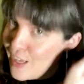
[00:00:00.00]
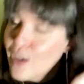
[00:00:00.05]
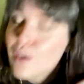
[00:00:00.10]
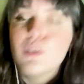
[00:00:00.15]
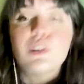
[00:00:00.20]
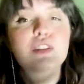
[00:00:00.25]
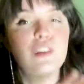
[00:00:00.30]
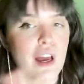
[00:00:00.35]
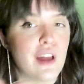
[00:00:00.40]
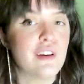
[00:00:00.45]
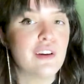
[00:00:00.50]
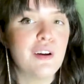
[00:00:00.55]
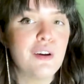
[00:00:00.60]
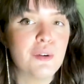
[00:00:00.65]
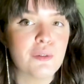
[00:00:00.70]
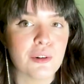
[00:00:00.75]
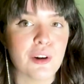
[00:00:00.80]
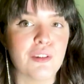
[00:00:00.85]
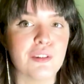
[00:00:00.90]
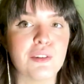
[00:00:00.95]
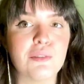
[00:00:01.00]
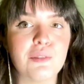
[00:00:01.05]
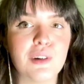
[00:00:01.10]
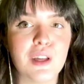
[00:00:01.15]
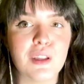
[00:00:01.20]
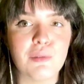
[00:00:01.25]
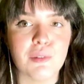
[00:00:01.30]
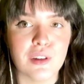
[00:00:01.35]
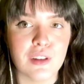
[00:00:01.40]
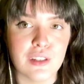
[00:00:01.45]
which I don't have a problem
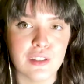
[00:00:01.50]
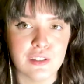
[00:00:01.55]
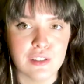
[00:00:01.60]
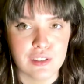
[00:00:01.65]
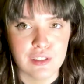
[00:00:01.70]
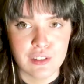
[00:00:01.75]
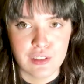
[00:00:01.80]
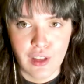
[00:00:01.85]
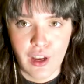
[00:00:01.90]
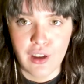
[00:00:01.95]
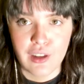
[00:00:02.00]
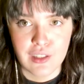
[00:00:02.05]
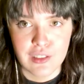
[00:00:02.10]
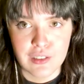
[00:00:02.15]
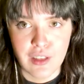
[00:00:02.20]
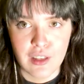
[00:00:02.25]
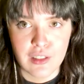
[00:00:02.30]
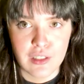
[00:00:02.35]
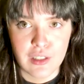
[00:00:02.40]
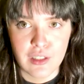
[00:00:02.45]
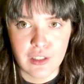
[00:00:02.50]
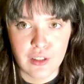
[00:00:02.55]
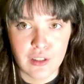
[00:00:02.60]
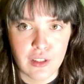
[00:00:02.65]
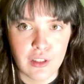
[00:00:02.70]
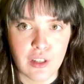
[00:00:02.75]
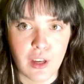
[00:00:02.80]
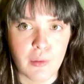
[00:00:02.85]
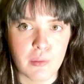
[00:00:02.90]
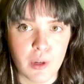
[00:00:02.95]
with, but it's not exactly the
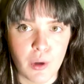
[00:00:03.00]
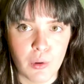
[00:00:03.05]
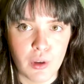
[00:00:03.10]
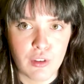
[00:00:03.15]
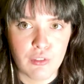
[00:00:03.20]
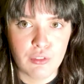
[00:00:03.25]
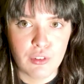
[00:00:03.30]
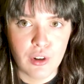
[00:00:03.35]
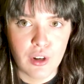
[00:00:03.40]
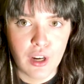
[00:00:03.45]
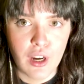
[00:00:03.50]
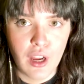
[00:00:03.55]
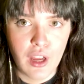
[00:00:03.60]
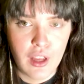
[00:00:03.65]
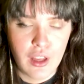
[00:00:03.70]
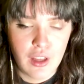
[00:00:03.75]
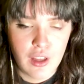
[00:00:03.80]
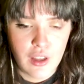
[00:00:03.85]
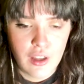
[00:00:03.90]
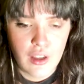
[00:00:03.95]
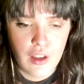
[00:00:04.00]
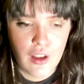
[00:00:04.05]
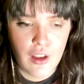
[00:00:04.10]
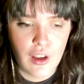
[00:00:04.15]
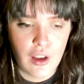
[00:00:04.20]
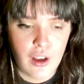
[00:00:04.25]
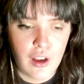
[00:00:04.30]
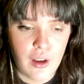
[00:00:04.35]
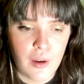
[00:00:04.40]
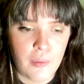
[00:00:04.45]
look I'm going for.
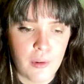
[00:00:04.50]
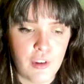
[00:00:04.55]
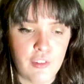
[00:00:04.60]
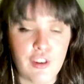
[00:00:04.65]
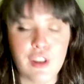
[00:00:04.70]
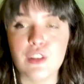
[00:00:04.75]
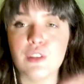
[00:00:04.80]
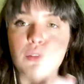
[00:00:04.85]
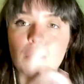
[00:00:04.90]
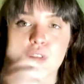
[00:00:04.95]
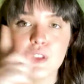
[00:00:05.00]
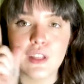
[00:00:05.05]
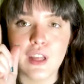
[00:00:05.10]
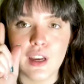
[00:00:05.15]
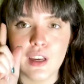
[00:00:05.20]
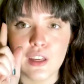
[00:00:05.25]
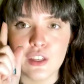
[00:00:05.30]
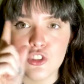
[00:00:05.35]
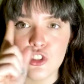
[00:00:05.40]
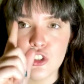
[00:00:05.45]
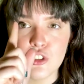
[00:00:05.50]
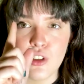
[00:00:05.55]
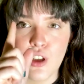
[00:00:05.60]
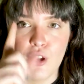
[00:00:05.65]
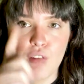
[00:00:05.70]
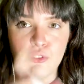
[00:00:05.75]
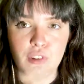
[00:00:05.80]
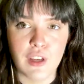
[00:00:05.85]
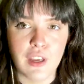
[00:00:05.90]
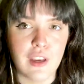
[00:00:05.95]
But if I do it like just
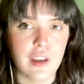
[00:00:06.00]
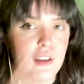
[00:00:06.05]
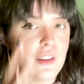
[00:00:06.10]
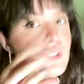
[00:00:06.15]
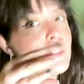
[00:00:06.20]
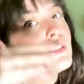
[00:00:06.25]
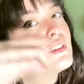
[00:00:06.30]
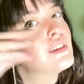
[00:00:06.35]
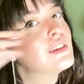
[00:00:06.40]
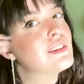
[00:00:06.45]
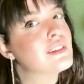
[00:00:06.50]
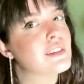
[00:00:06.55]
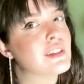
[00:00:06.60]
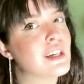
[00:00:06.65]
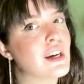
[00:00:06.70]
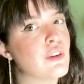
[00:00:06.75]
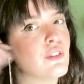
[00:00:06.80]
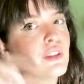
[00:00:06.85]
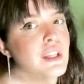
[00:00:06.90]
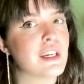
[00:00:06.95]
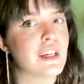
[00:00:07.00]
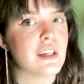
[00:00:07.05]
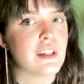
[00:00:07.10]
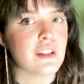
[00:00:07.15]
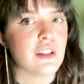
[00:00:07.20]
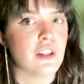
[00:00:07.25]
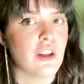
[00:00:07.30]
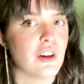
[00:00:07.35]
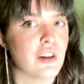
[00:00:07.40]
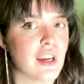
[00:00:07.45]
halfway in, it kind of like
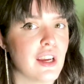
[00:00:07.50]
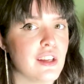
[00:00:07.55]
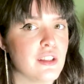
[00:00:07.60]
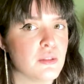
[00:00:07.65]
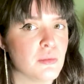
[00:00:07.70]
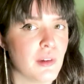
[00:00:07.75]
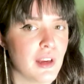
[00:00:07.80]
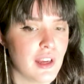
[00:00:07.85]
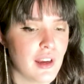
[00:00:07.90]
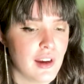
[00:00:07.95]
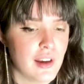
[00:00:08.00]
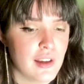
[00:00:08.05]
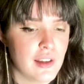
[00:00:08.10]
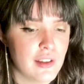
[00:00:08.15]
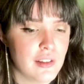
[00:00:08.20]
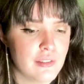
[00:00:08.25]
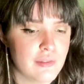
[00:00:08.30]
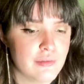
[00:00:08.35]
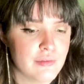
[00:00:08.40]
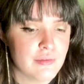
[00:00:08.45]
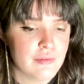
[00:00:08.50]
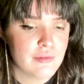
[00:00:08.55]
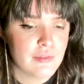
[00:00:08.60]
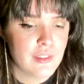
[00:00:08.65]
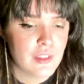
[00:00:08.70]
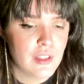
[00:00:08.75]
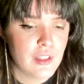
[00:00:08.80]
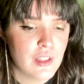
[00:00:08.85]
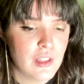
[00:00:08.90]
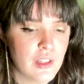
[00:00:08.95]
elongates my eye.
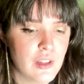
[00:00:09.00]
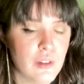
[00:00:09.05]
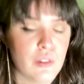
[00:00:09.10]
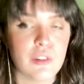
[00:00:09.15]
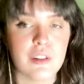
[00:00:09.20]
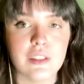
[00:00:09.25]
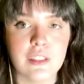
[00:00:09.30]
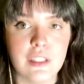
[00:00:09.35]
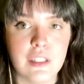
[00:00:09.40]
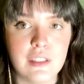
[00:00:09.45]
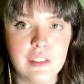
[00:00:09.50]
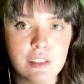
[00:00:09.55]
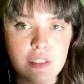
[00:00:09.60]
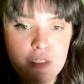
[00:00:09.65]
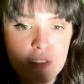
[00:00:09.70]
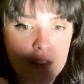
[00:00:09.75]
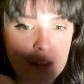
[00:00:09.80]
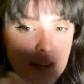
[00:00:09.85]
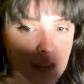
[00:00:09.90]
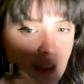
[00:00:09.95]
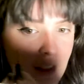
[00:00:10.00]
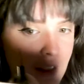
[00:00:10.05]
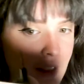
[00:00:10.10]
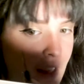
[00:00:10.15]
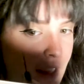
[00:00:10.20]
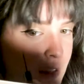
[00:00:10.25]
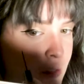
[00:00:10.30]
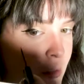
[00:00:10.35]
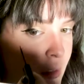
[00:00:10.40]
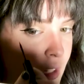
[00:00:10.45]
Or at least
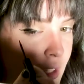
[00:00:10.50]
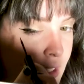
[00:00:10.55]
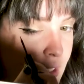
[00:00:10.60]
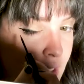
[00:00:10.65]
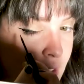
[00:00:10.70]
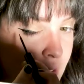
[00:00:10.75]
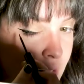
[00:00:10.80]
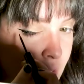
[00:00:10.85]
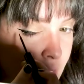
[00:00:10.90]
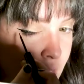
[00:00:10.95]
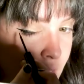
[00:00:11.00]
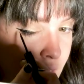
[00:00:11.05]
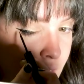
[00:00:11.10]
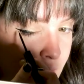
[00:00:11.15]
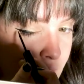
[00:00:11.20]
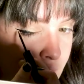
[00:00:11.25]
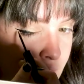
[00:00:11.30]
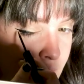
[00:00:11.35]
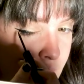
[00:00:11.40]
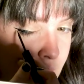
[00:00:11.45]
that's what I like to think.